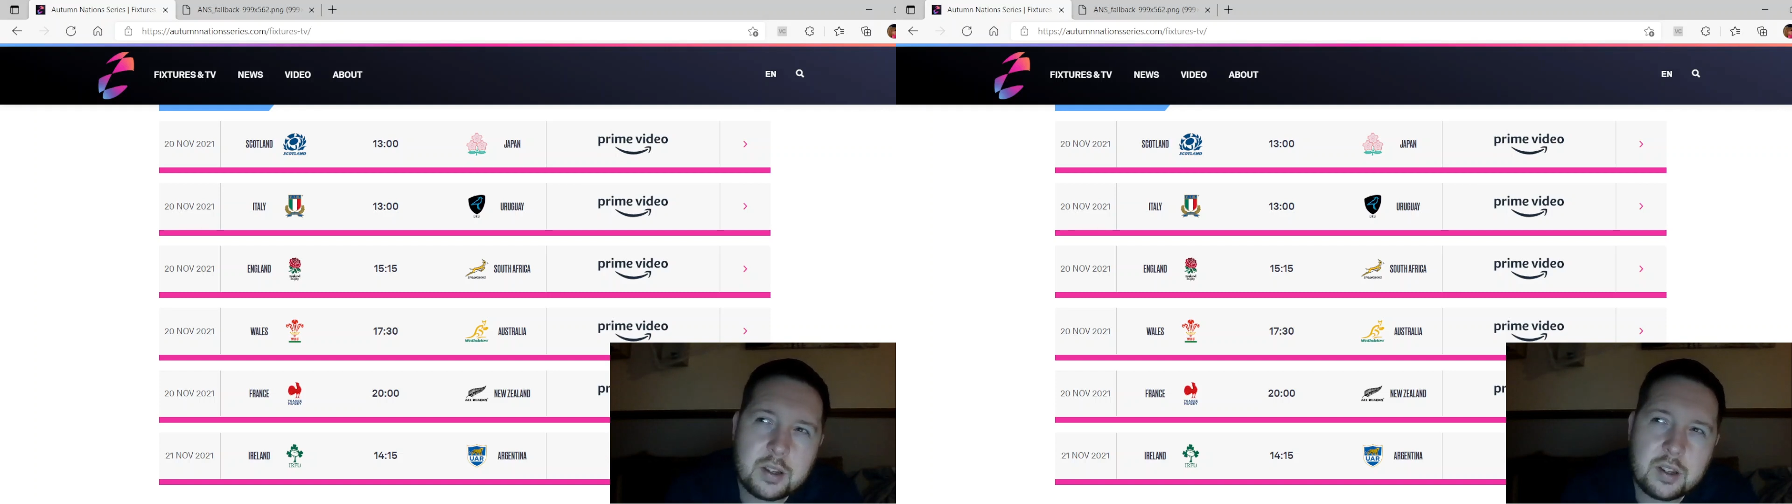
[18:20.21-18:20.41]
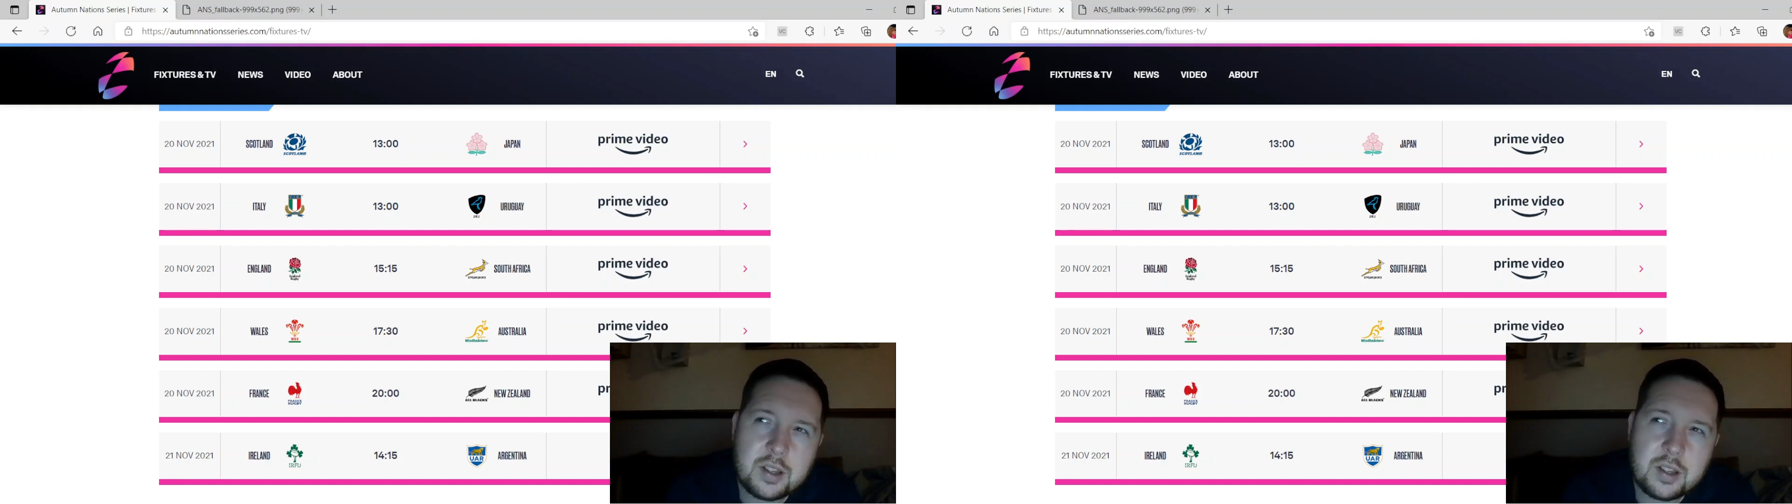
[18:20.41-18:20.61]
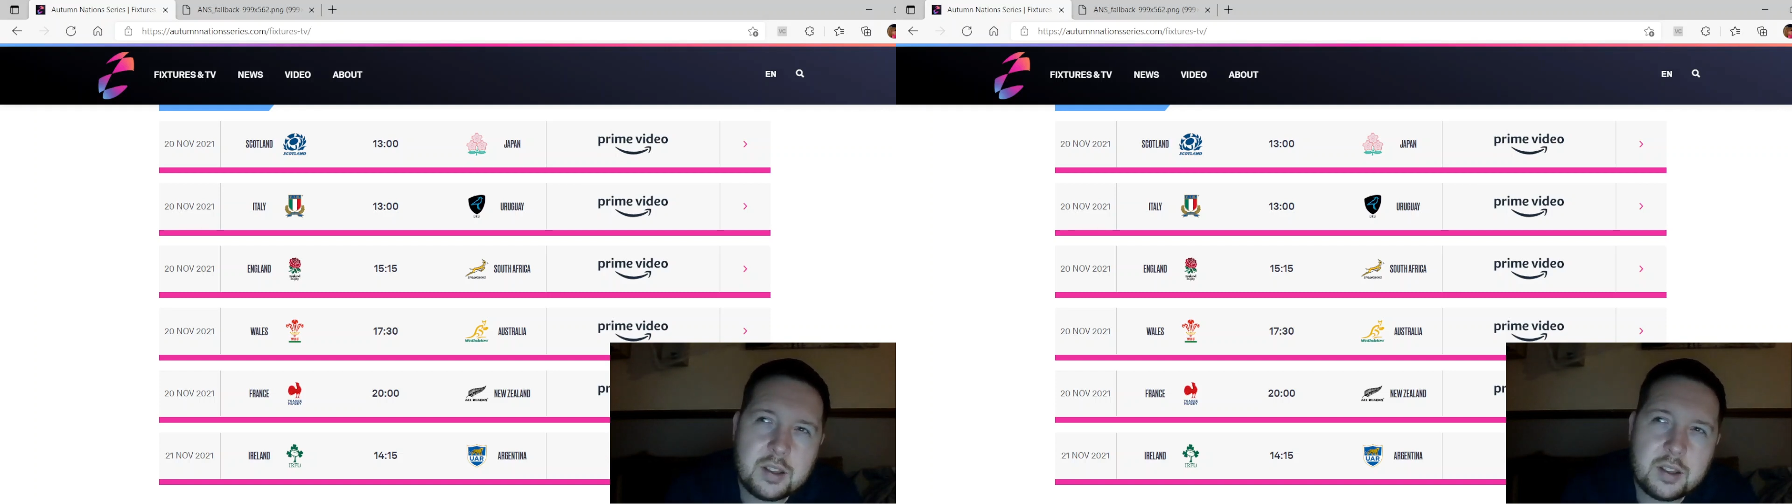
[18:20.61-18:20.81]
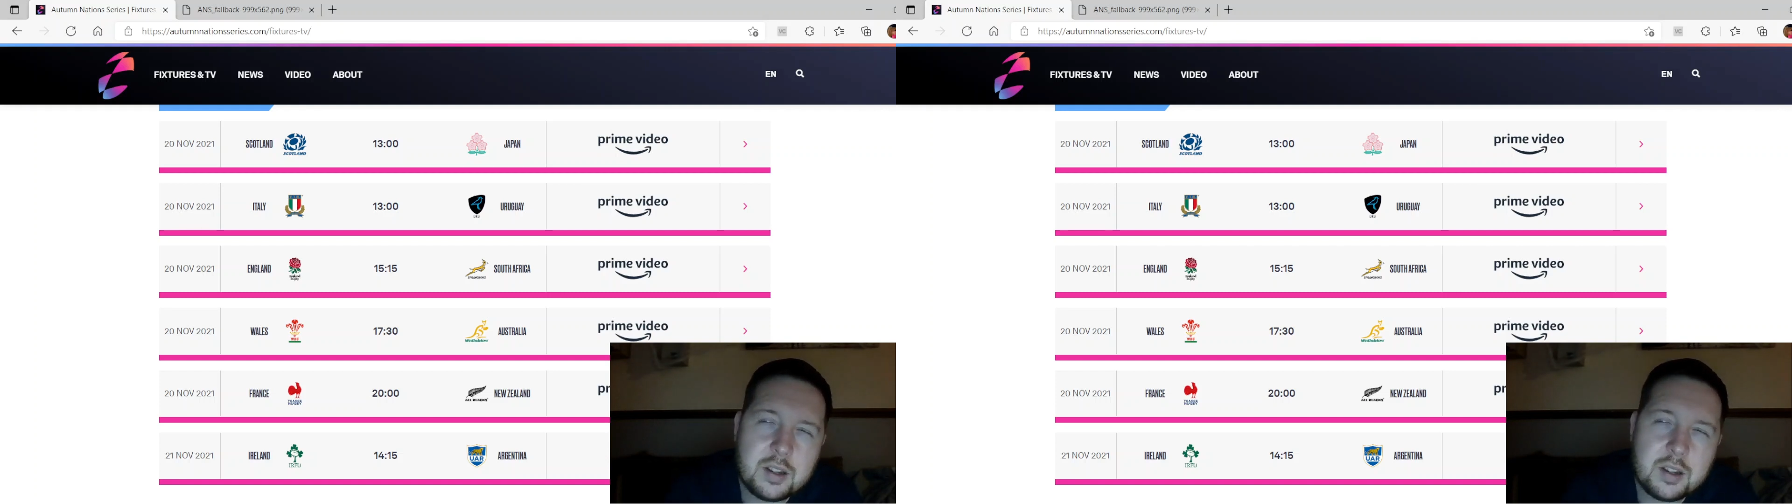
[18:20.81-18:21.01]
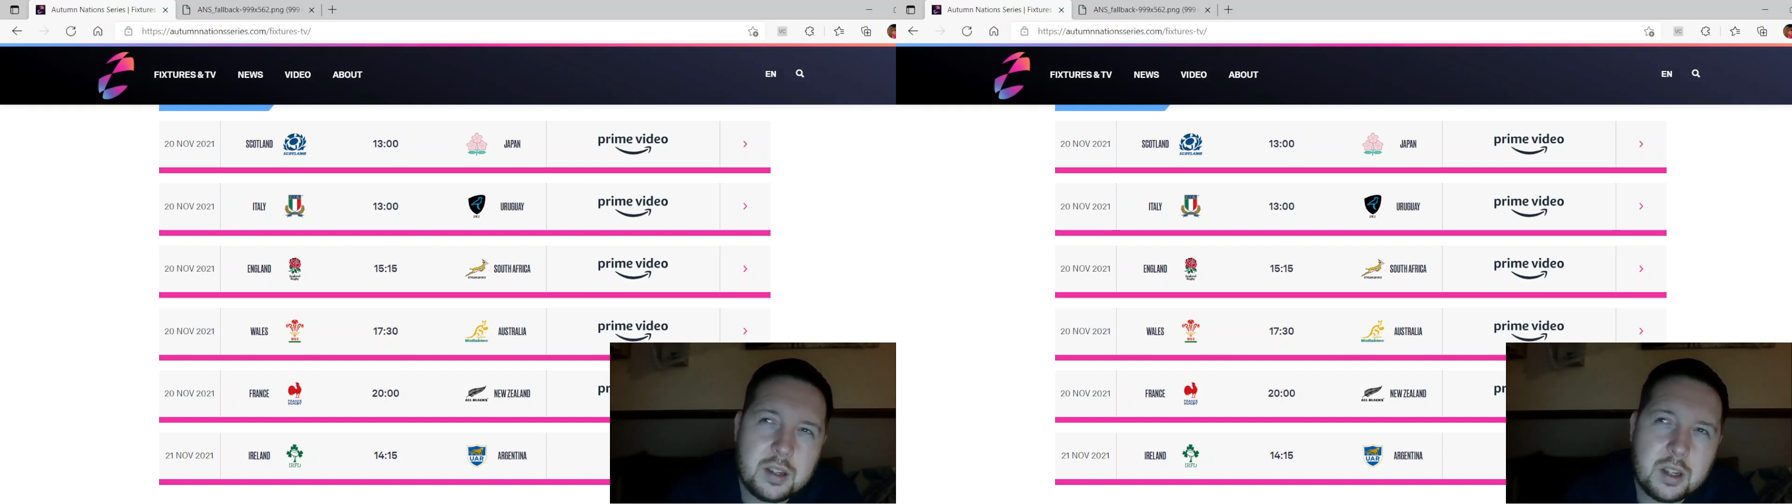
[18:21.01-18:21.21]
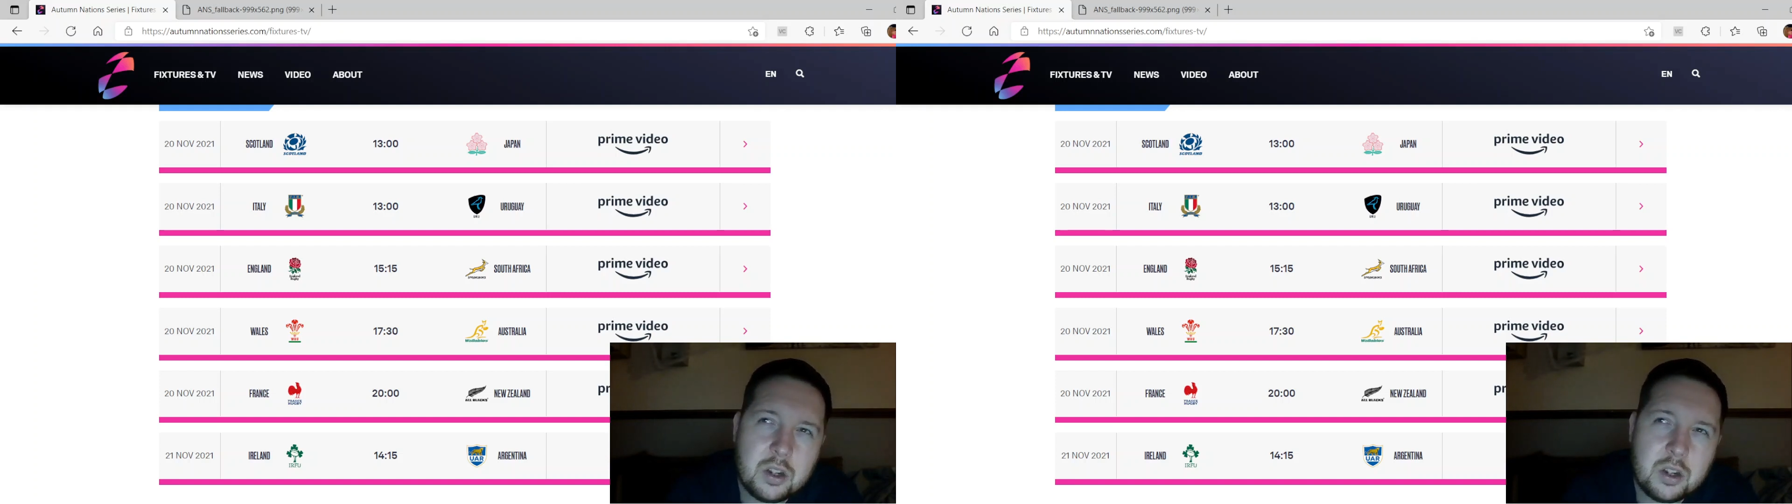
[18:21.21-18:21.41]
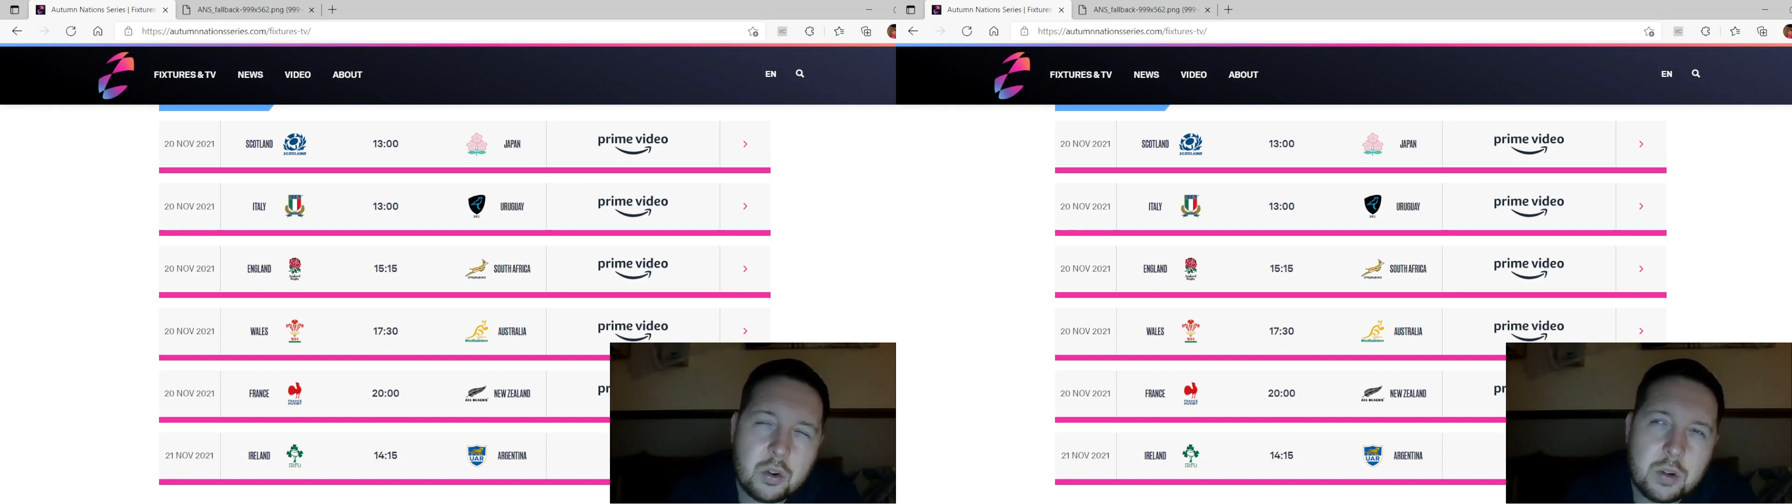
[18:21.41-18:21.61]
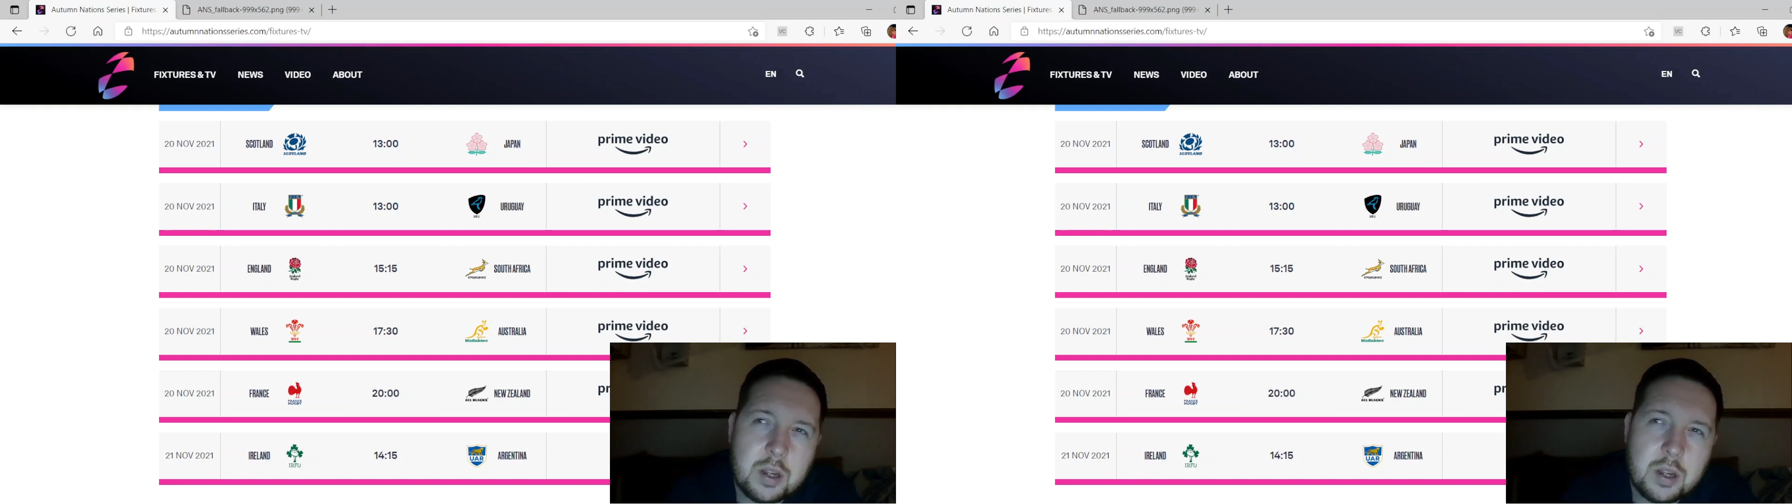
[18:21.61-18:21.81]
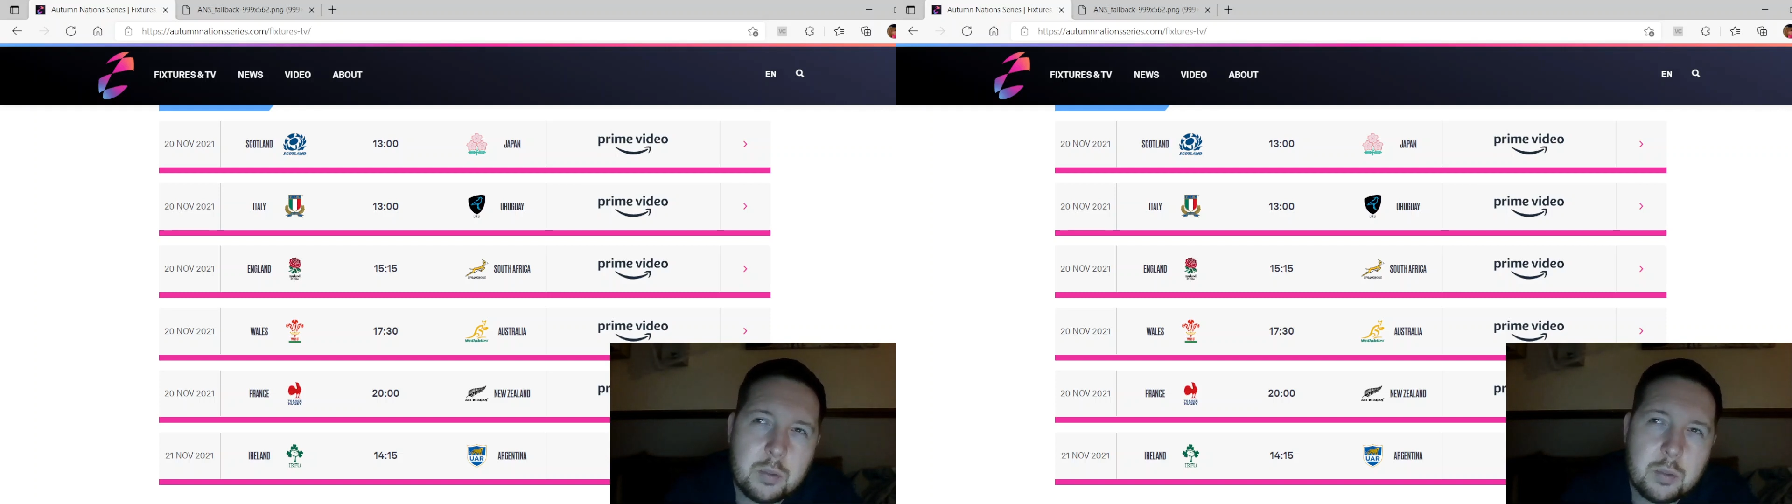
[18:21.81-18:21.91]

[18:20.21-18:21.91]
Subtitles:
I just think that not only